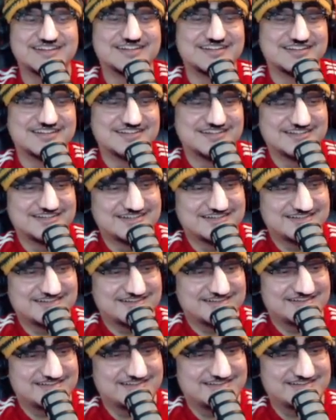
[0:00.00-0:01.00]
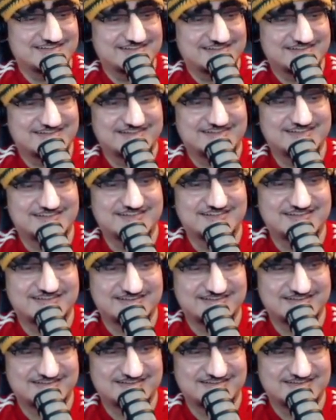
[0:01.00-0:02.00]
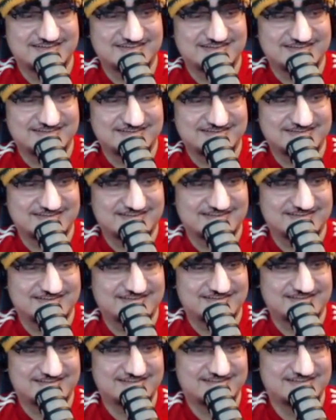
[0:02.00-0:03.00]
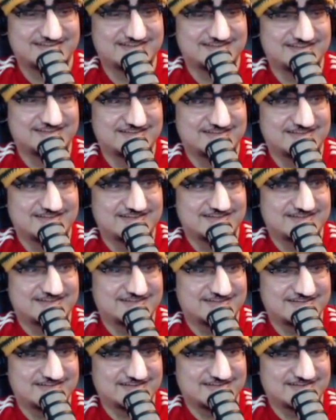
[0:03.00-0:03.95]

The person shown says nothing.